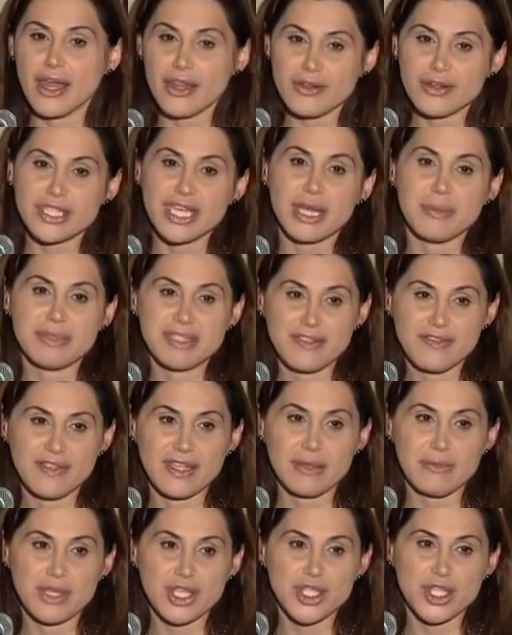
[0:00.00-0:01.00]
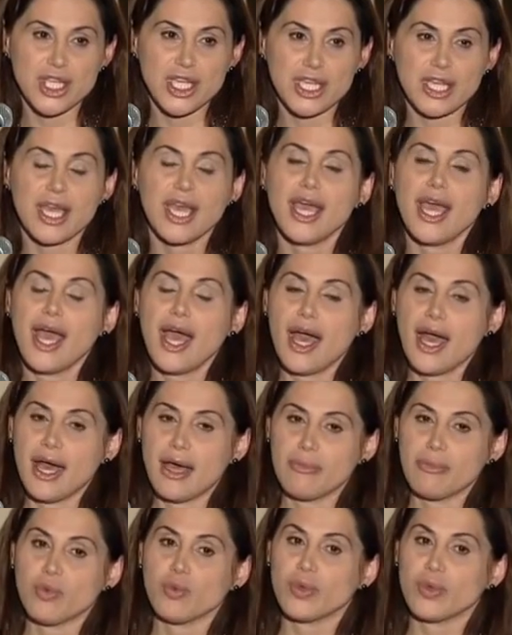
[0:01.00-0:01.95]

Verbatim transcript: Other types of imaging um,